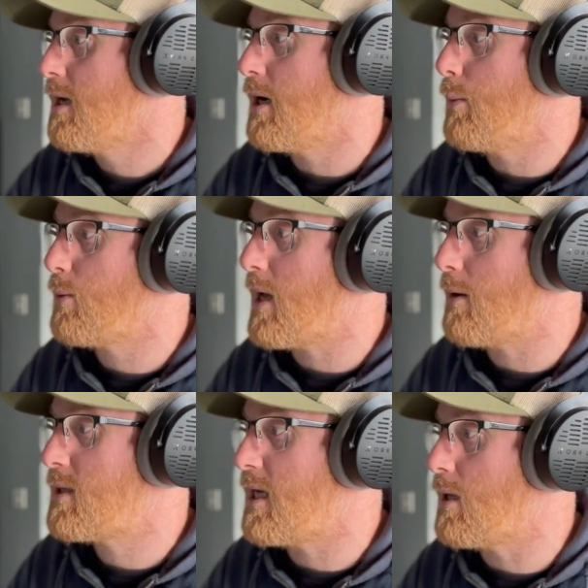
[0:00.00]
And we'll now
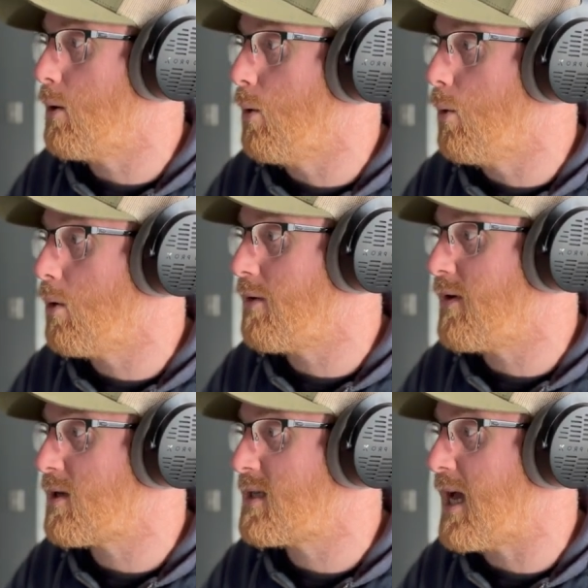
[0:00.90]
see that all of
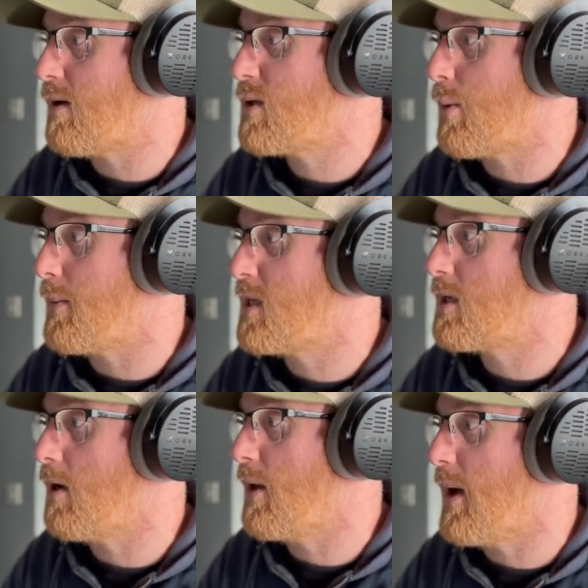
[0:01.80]
our sounds, when we
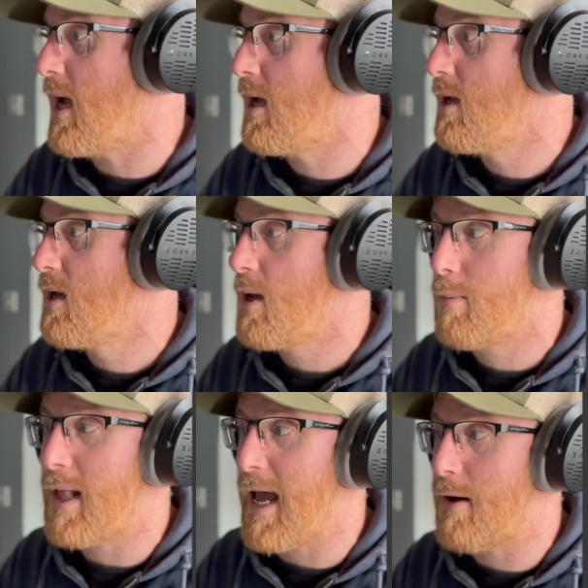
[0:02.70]
solo it,
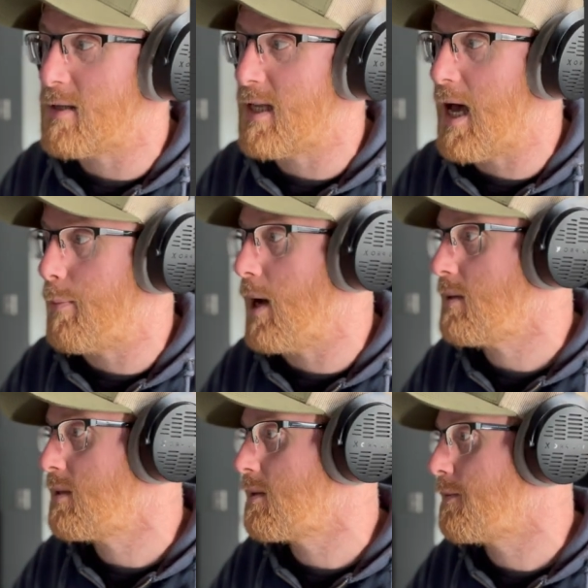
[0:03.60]
play out to that bus.